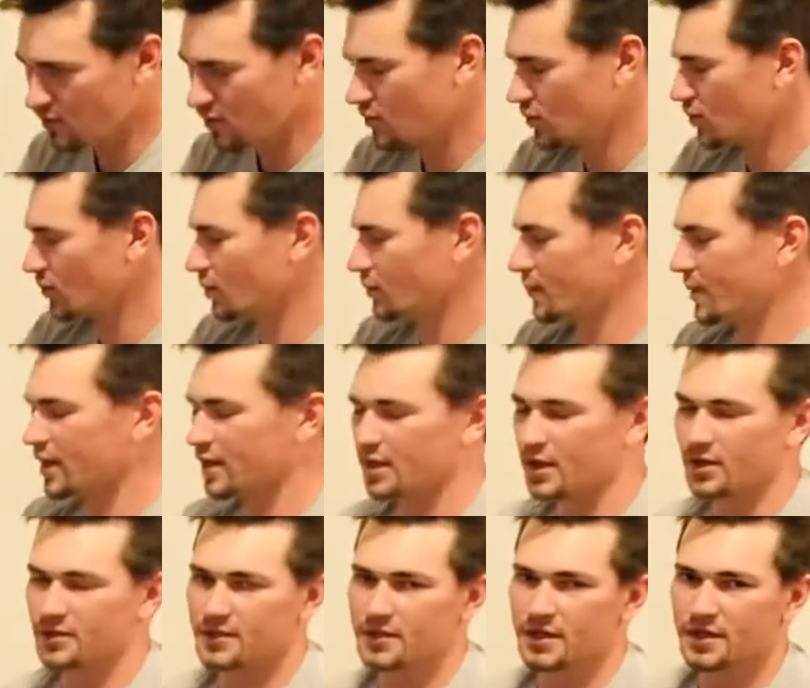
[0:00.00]
or
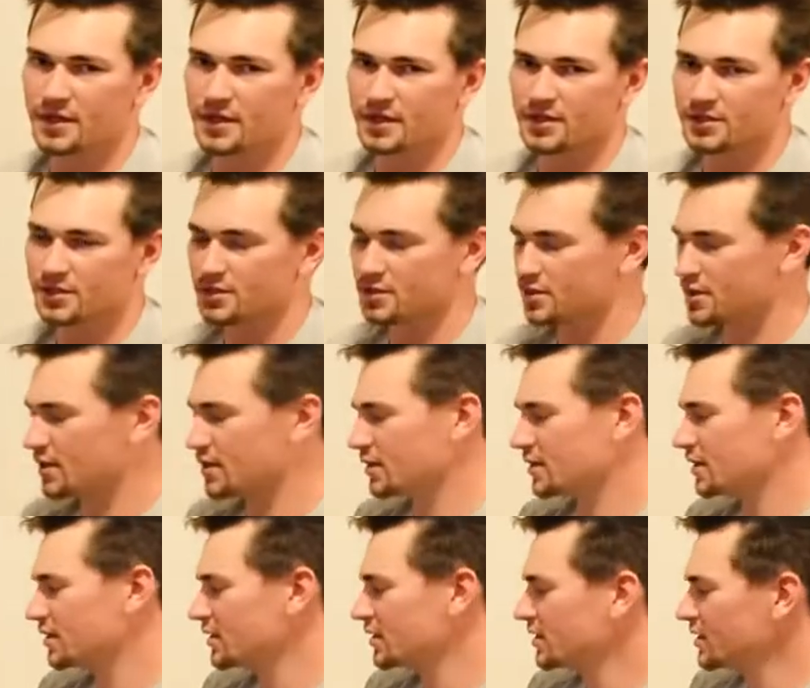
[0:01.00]
bailout tank, I should say.
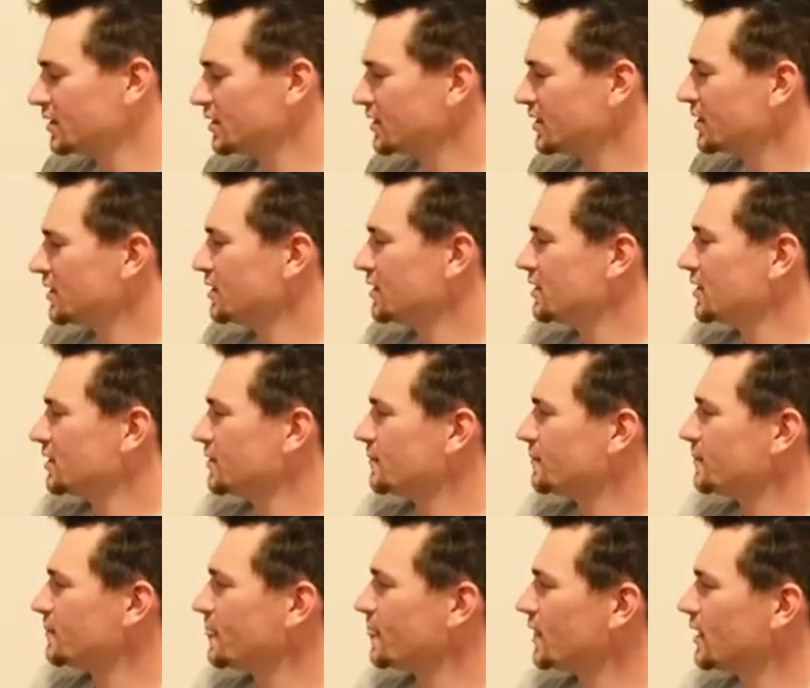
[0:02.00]

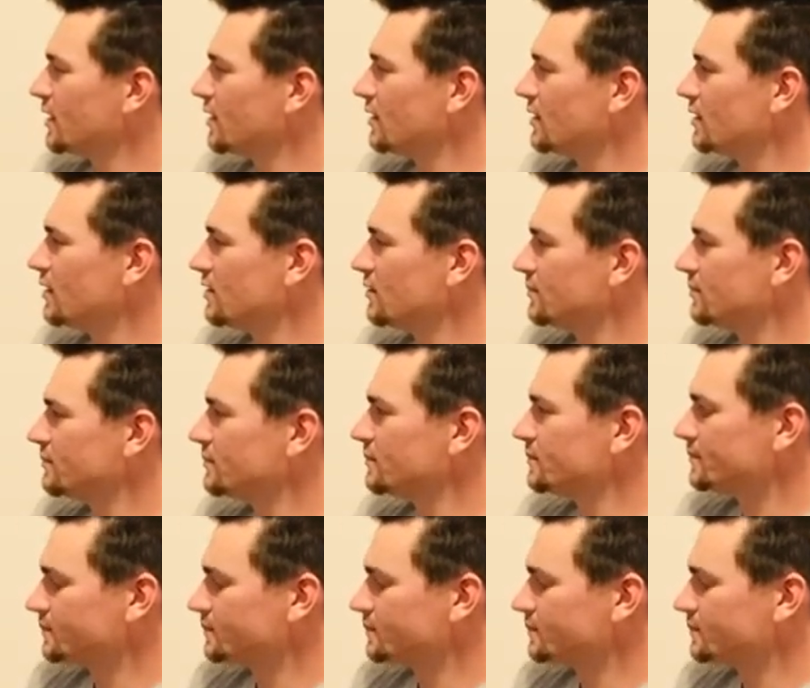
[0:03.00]
Um,